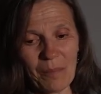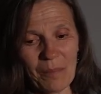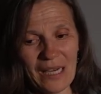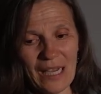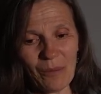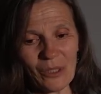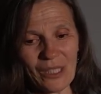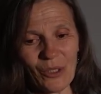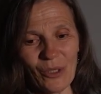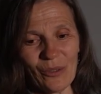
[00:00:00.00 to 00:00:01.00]
But I would
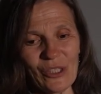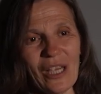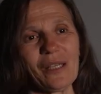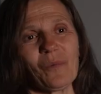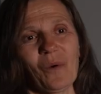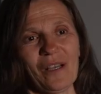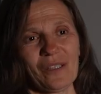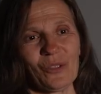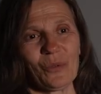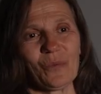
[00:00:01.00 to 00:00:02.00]
encourage
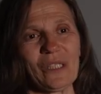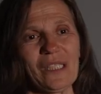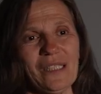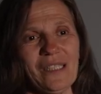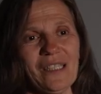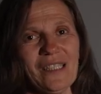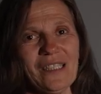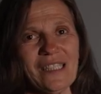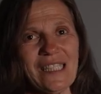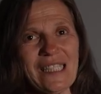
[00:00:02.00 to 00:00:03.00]
anyone to really
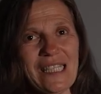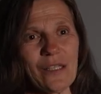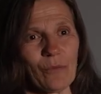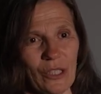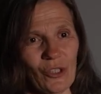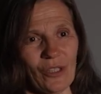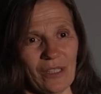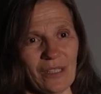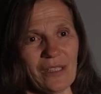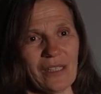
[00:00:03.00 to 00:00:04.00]
see the
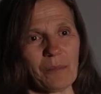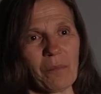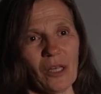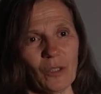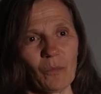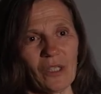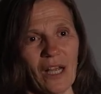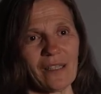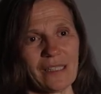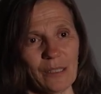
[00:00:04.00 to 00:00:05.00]
richness that
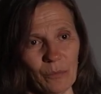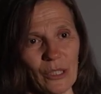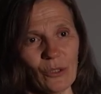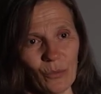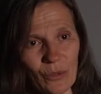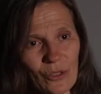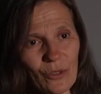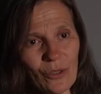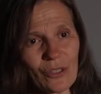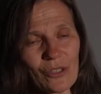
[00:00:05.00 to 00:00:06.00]
multimodality can bring to
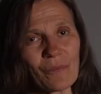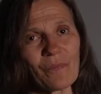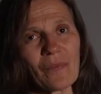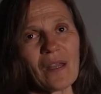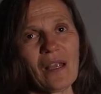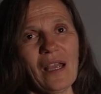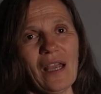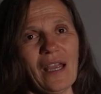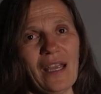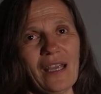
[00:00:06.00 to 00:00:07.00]
research
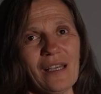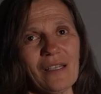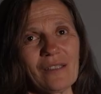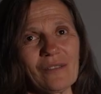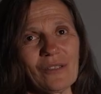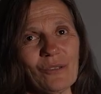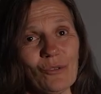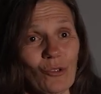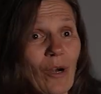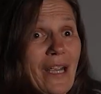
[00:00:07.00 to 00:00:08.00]
and
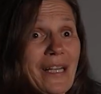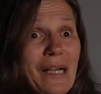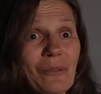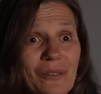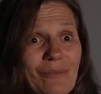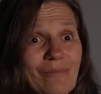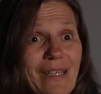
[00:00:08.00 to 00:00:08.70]
try it out.